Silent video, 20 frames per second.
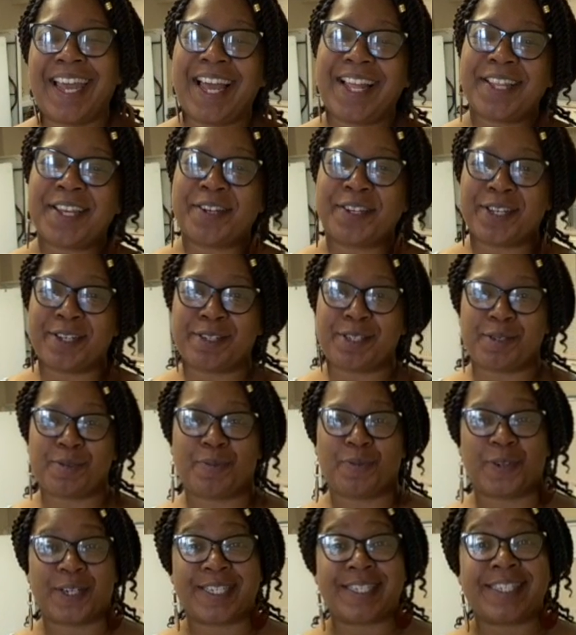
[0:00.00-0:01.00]
Hello,
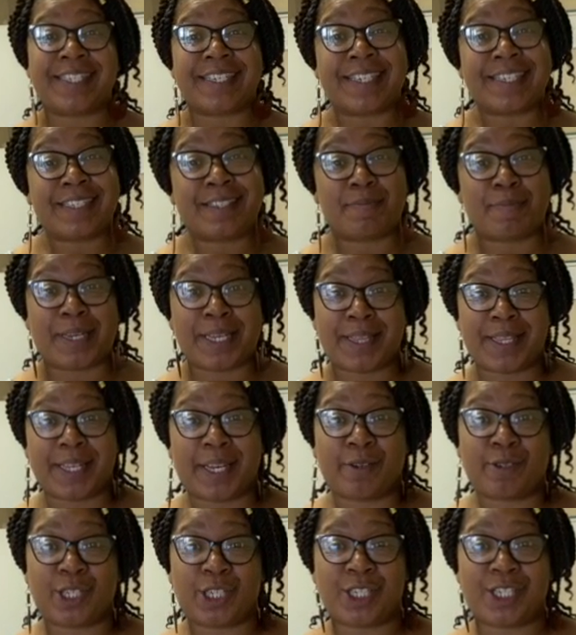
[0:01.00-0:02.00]
YouTube friends. It's me,
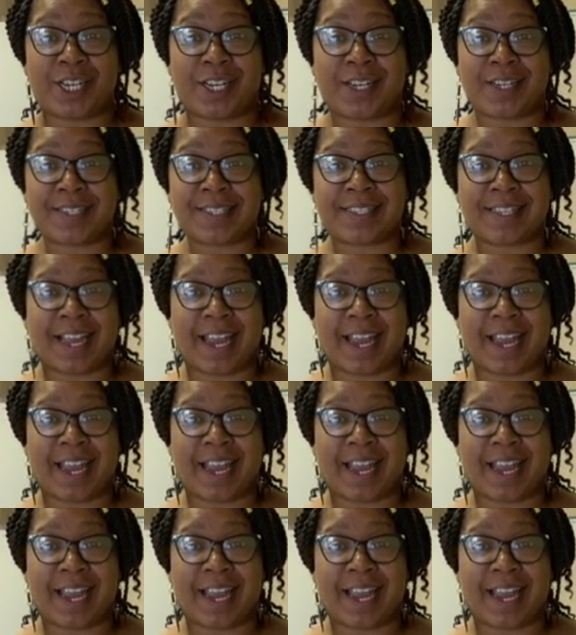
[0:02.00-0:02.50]
Theosha Talks.